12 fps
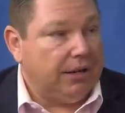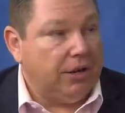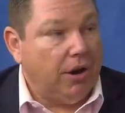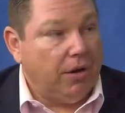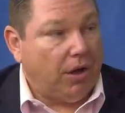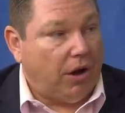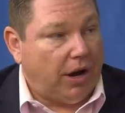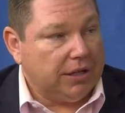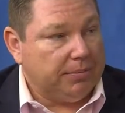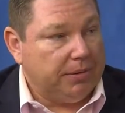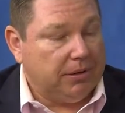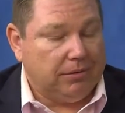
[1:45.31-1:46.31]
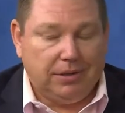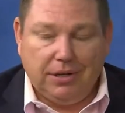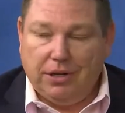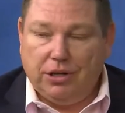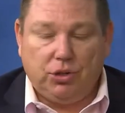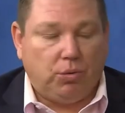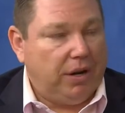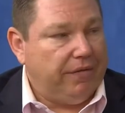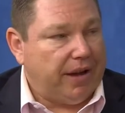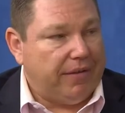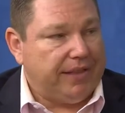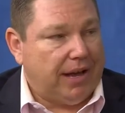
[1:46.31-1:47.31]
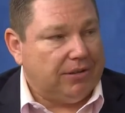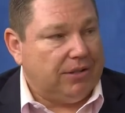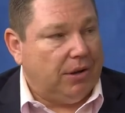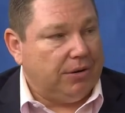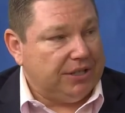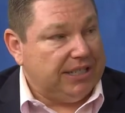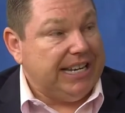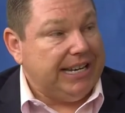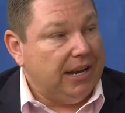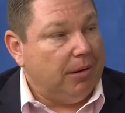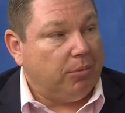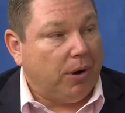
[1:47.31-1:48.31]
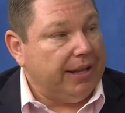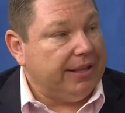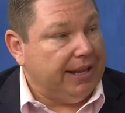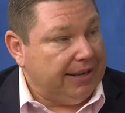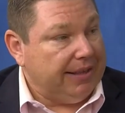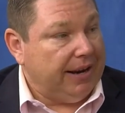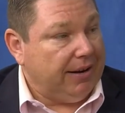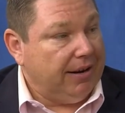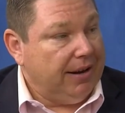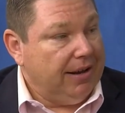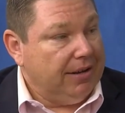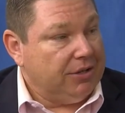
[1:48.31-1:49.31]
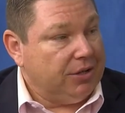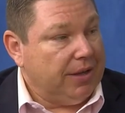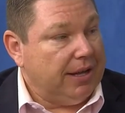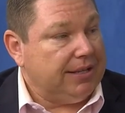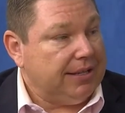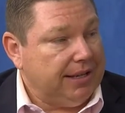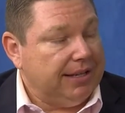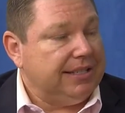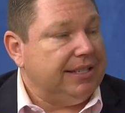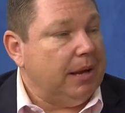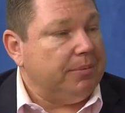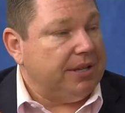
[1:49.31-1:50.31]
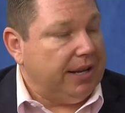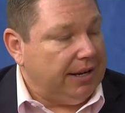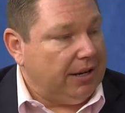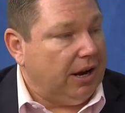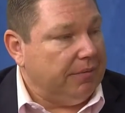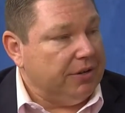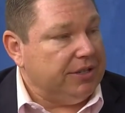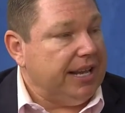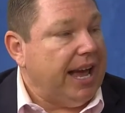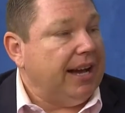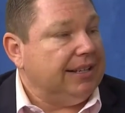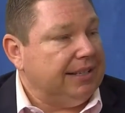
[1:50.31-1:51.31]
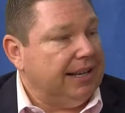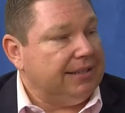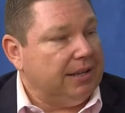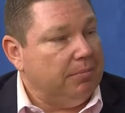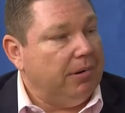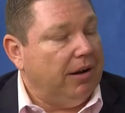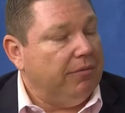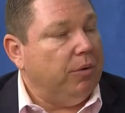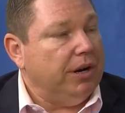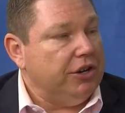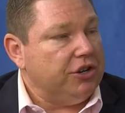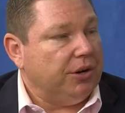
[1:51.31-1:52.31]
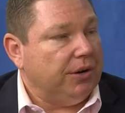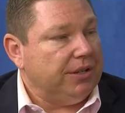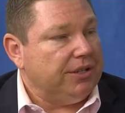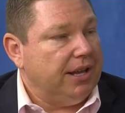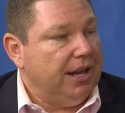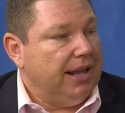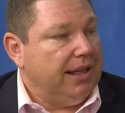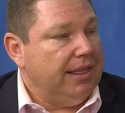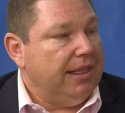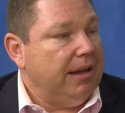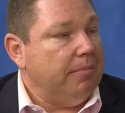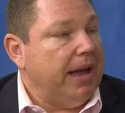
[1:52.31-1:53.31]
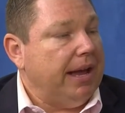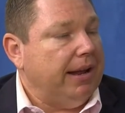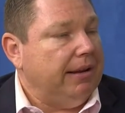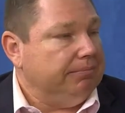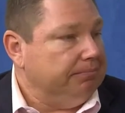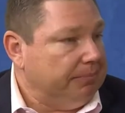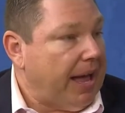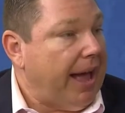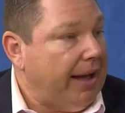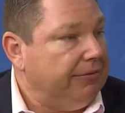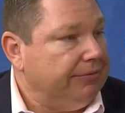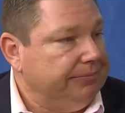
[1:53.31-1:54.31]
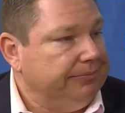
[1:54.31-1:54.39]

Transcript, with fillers: you go to the hospital, $25,000 is eaten up right then and there. So this this steps in and covers the excess above what insurance they may have.